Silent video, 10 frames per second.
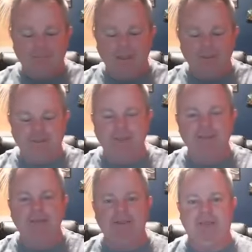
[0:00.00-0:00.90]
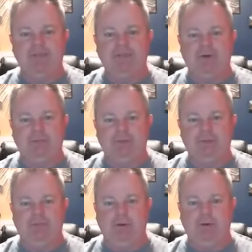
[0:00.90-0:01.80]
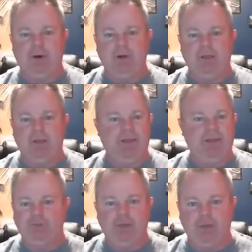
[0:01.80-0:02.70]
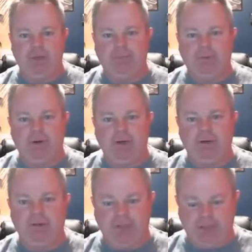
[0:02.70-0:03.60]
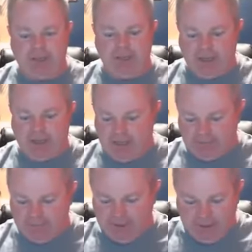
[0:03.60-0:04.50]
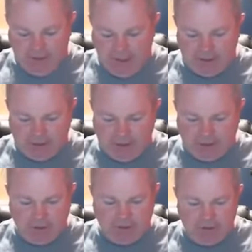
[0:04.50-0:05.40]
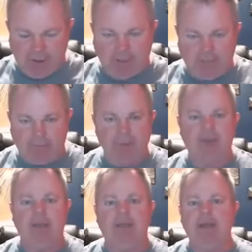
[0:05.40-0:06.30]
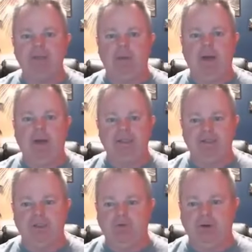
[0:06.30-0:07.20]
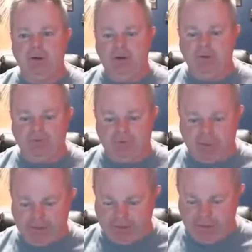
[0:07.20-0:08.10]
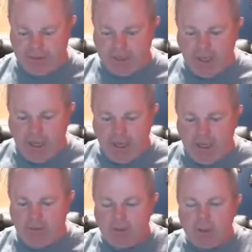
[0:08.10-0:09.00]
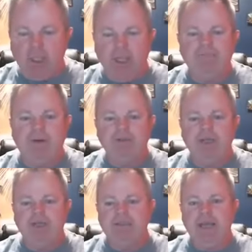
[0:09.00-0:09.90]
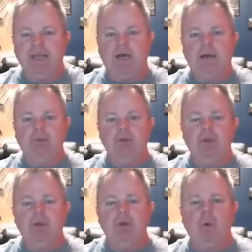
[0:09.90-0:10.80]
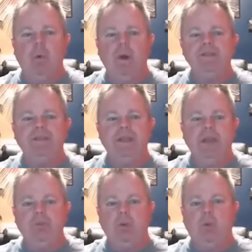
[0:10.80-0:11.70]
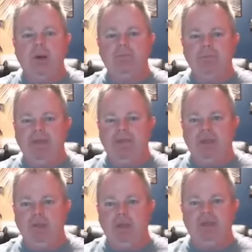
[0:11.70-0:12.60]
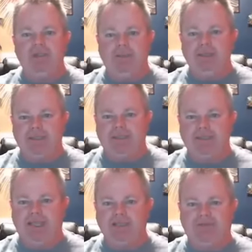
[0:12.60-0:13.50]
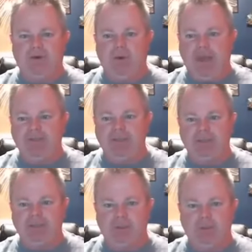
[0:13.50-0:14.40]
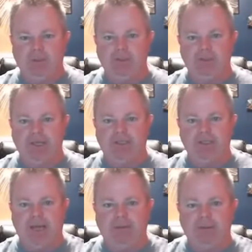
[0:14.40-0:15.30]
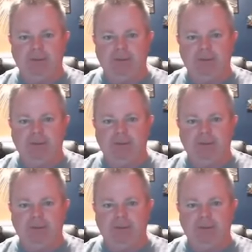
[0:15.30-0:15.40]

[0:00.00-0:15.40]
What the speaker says: It's because I retain 30% more, and that's really important and everything. And I should have told you to take it, but you guys can watch this over and over and everything. If I was going to say, what is the number one method really to be successful at this, would you say, Tom?